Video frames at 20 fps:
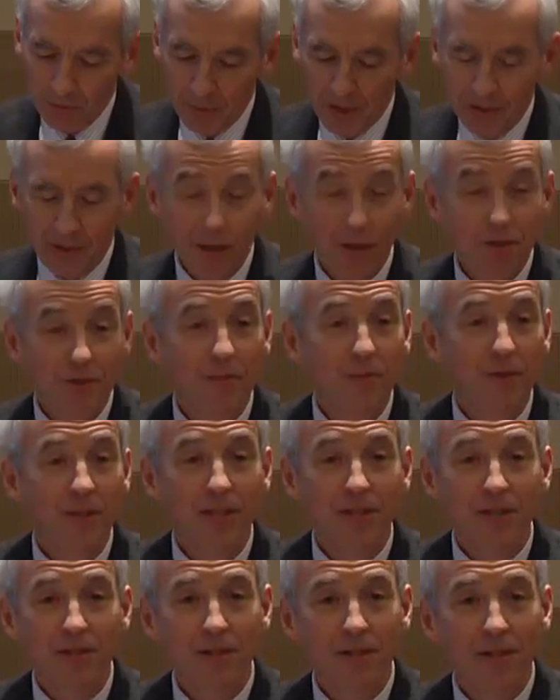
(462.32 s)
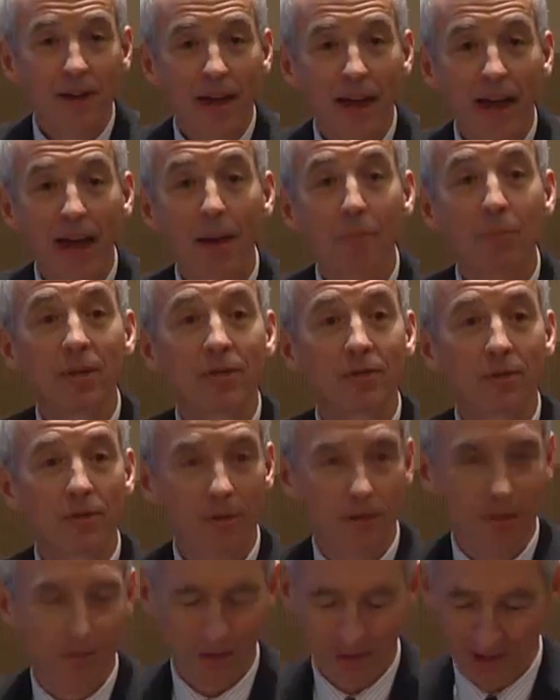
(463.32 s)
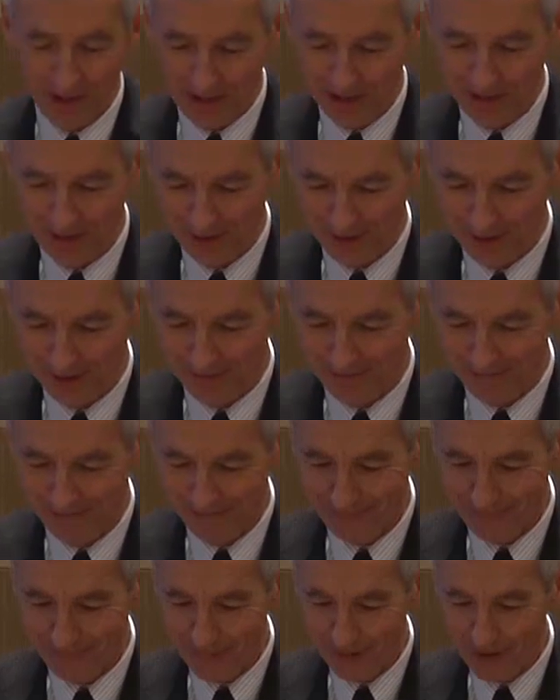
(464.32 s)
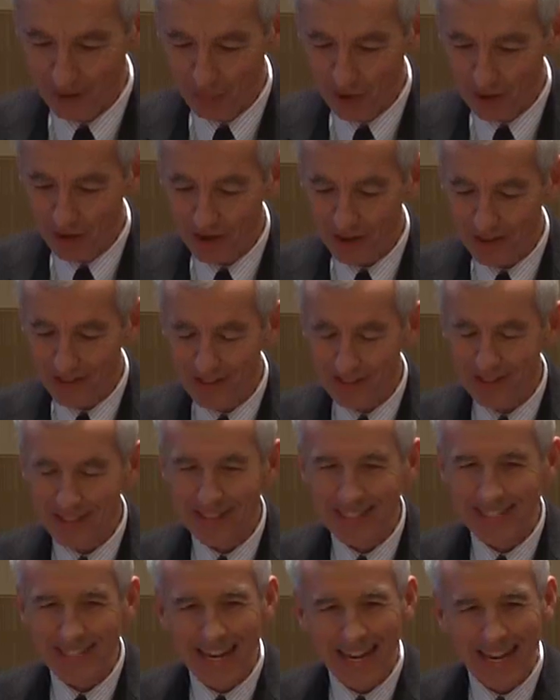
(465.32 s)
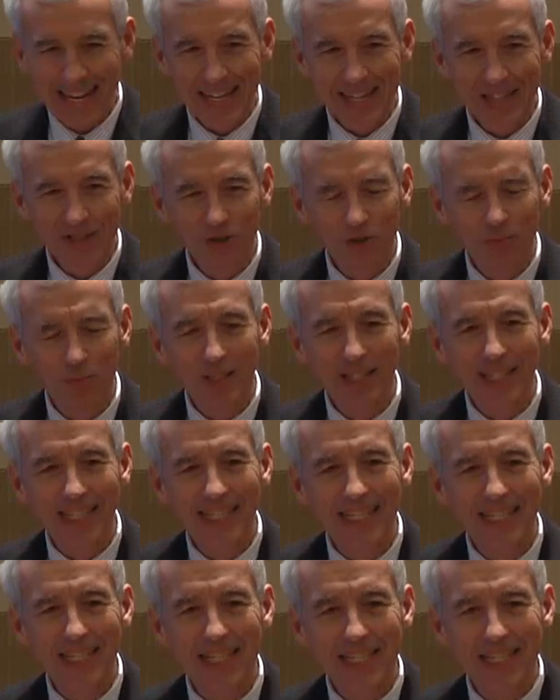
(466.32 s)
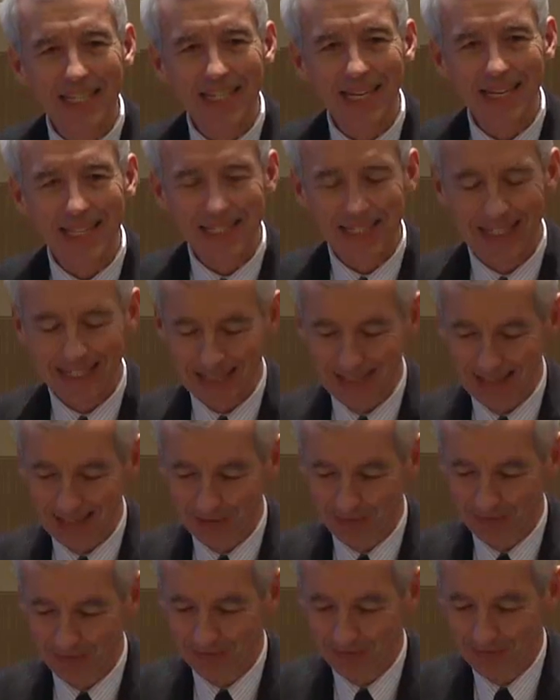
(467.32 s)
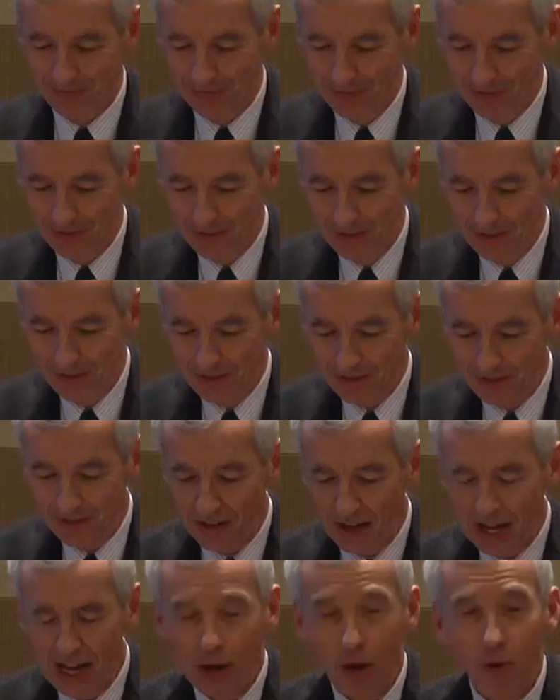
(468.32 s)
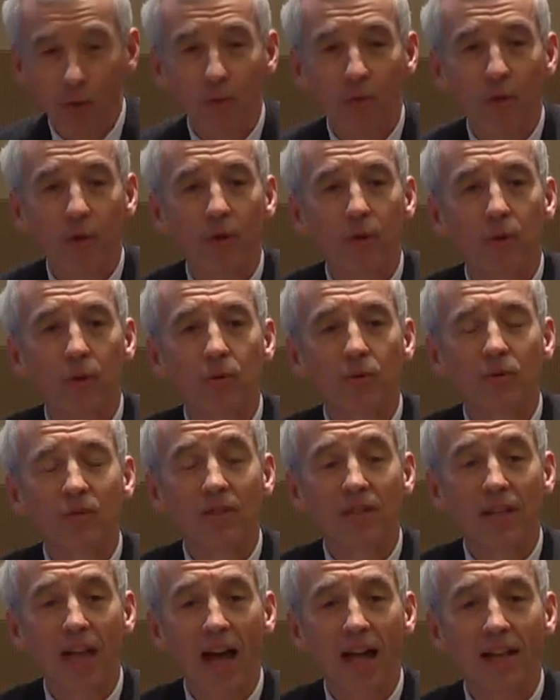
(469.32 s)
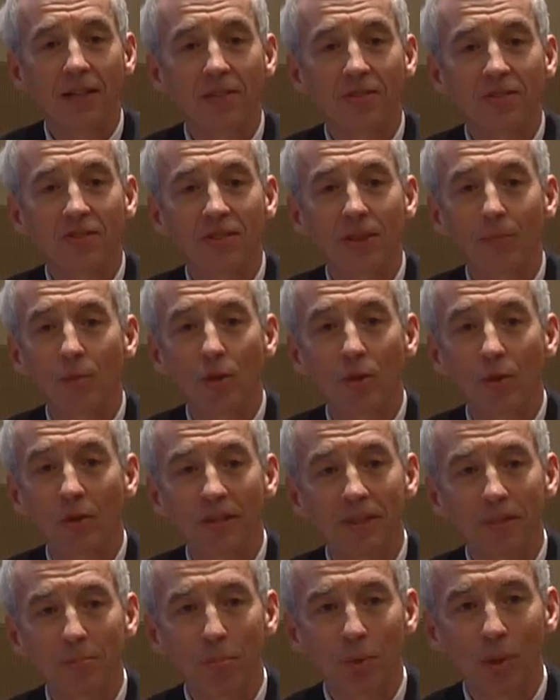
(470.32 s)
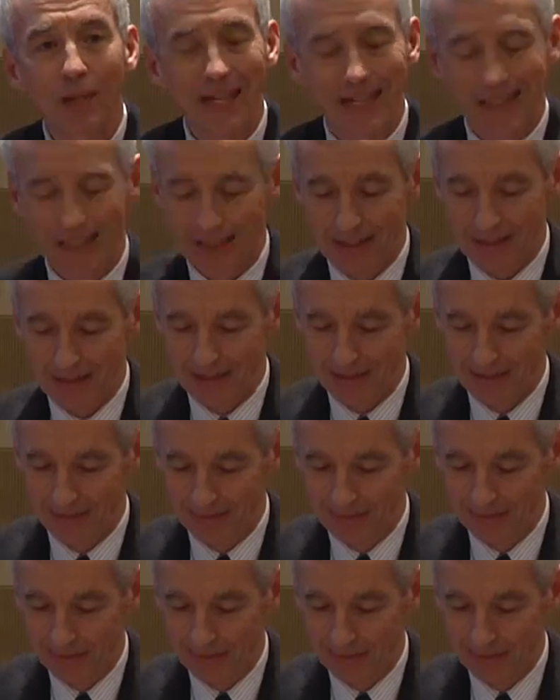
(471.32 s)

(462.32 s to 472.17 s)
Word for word: Because of these happy circumstances, Americans tend to be insensitive to how those not similarly blessed